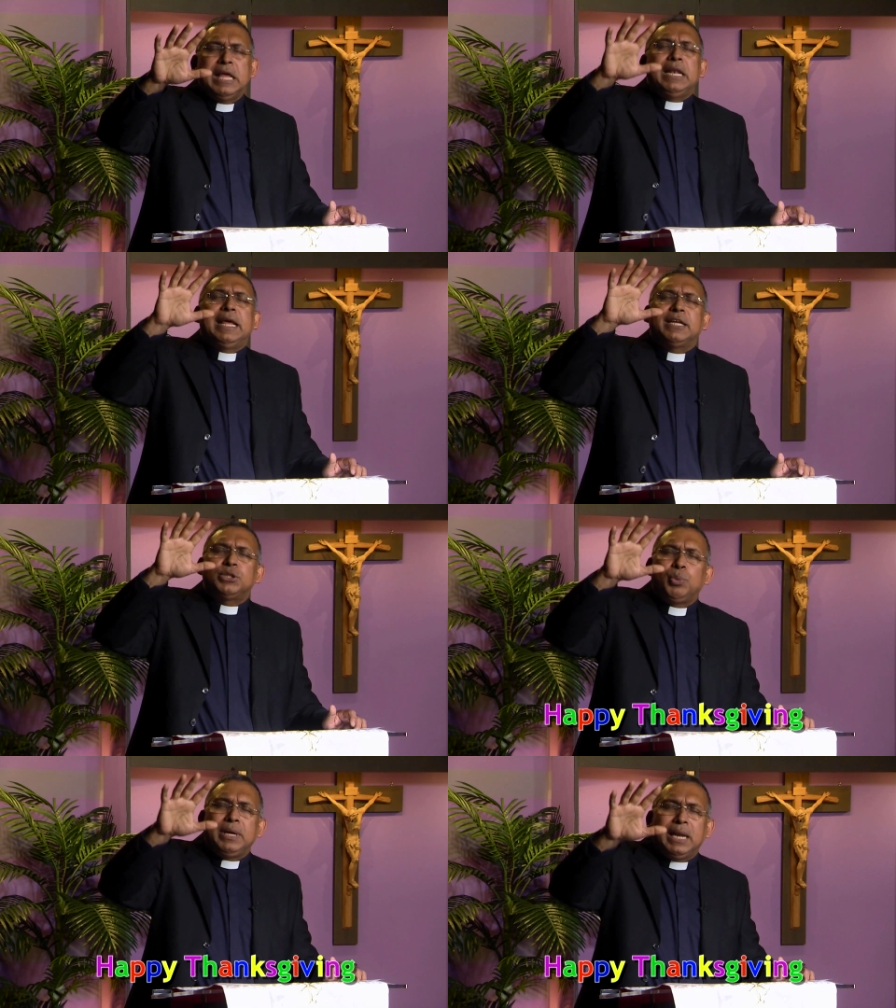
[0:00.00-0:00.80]
Let us
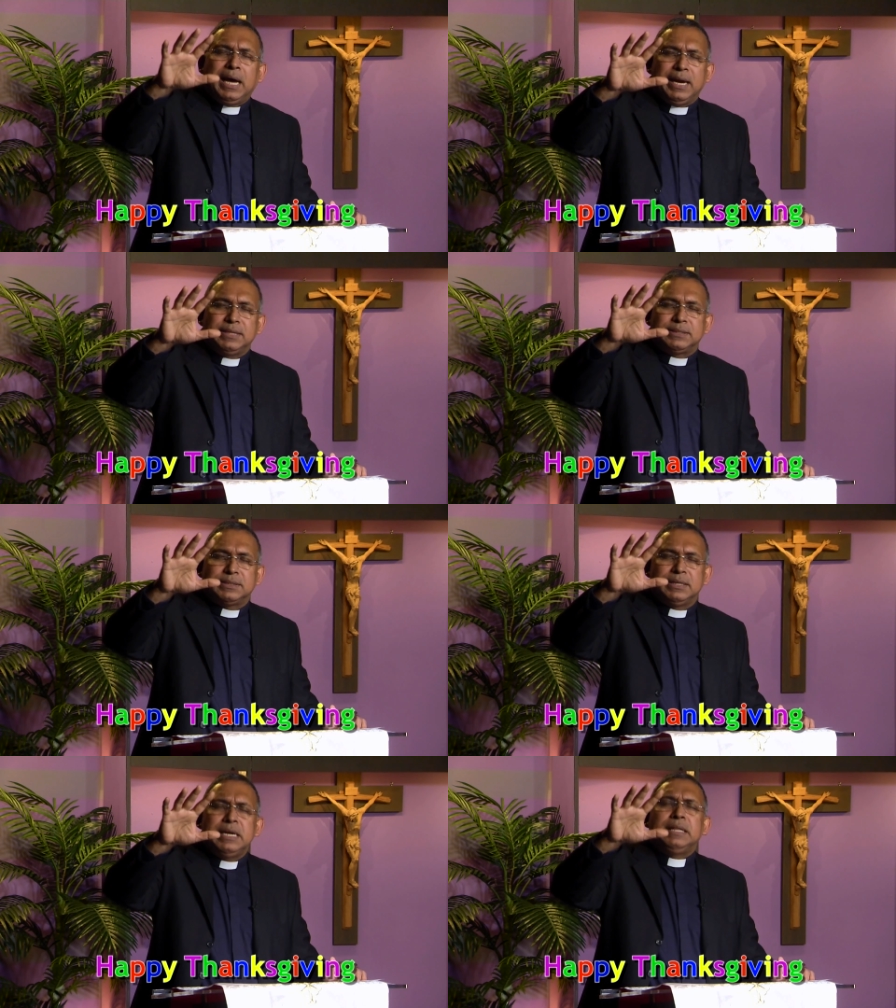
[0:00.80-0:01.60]
realize
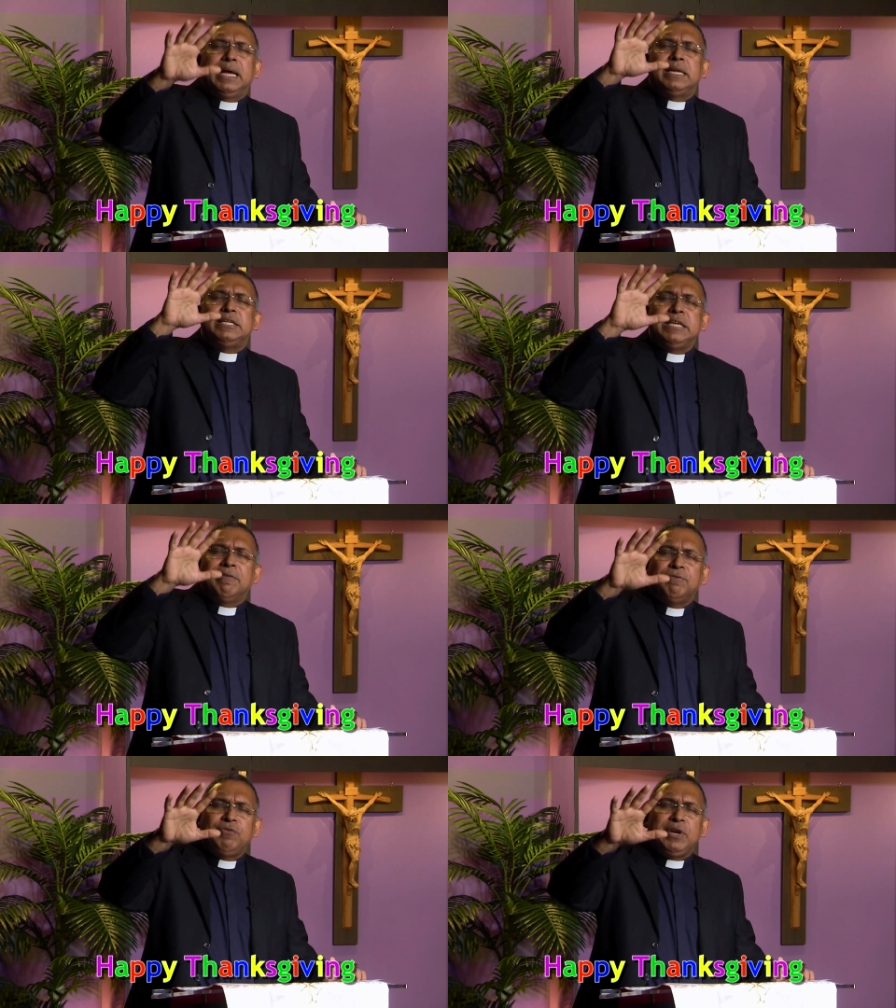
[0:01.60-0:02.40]
that
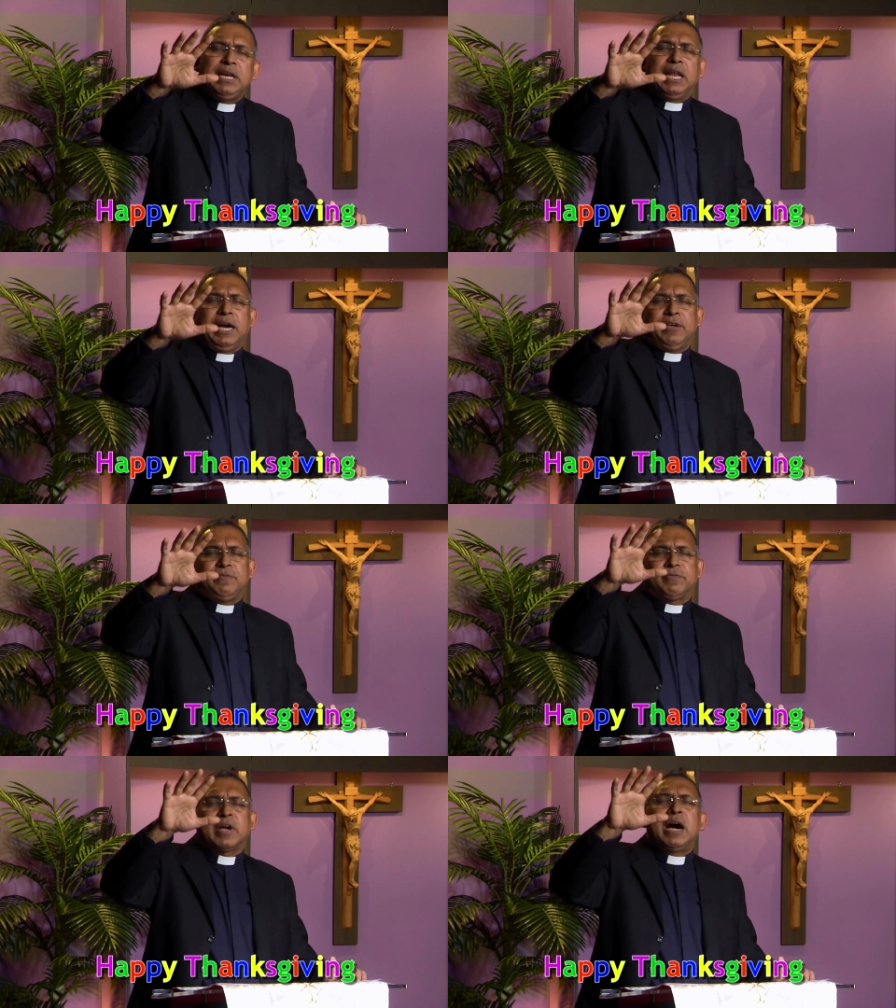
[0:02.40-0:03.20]
every
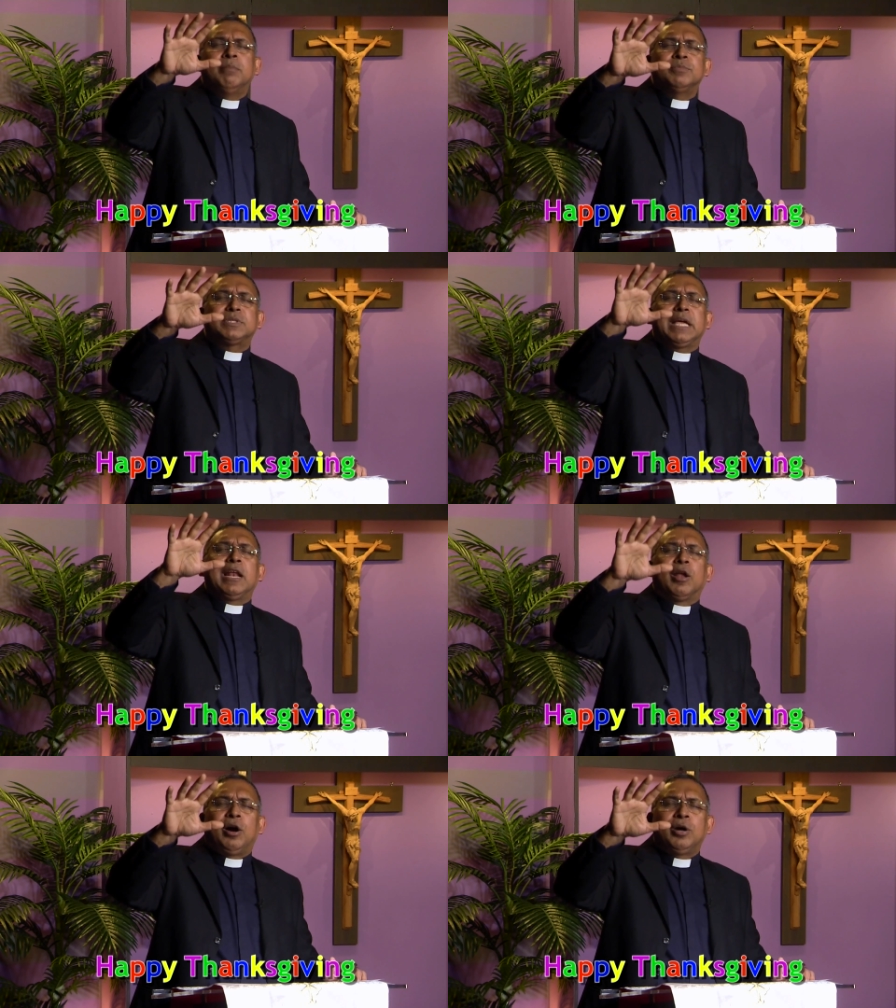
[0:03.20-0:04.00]
life comes
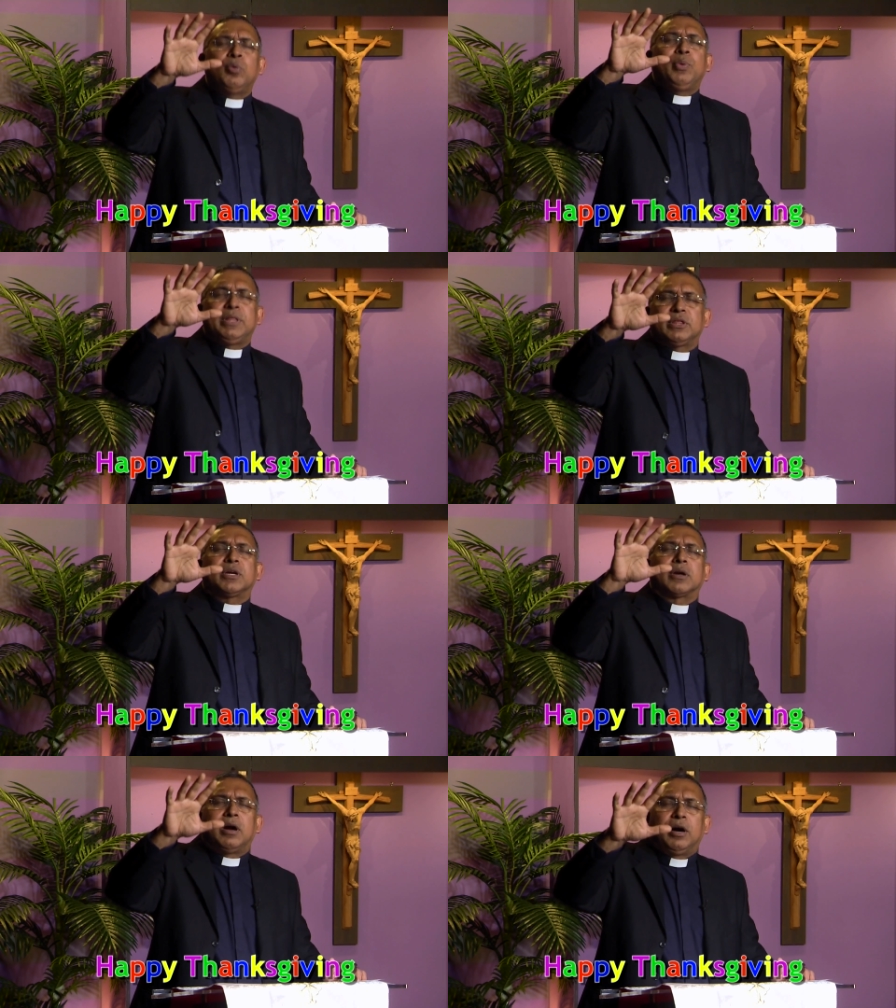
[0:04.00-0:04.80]
along with
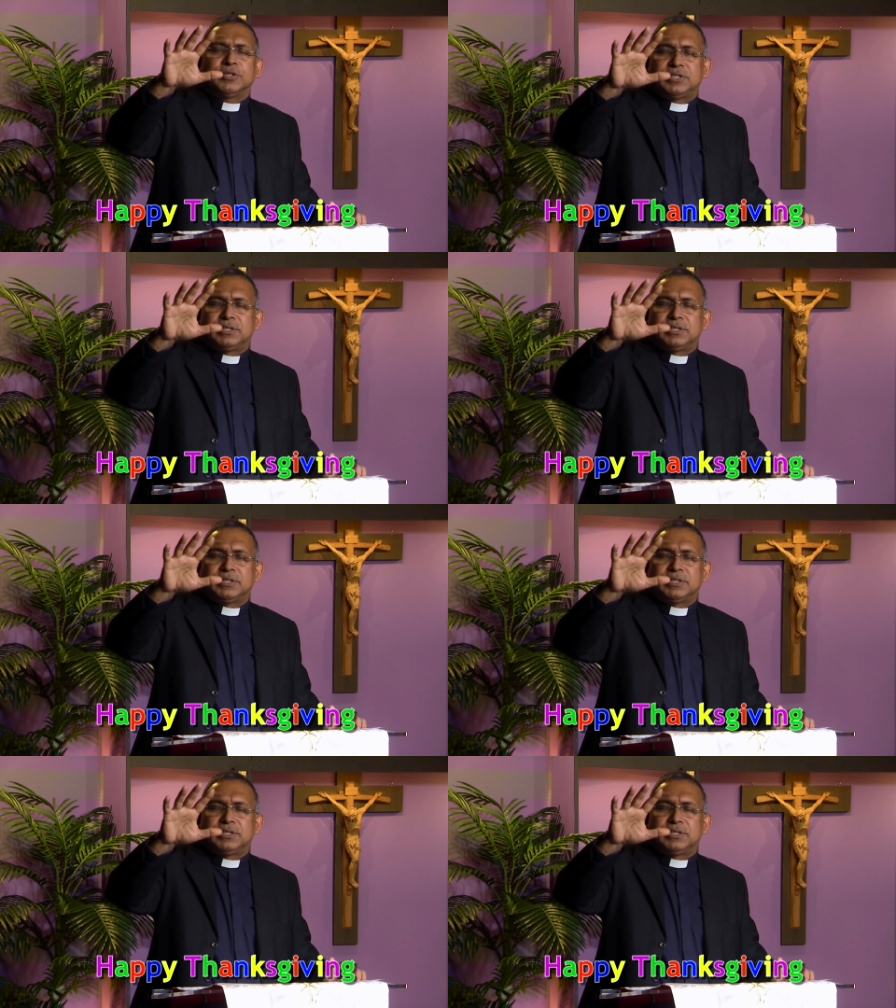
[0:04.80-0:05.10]
cross,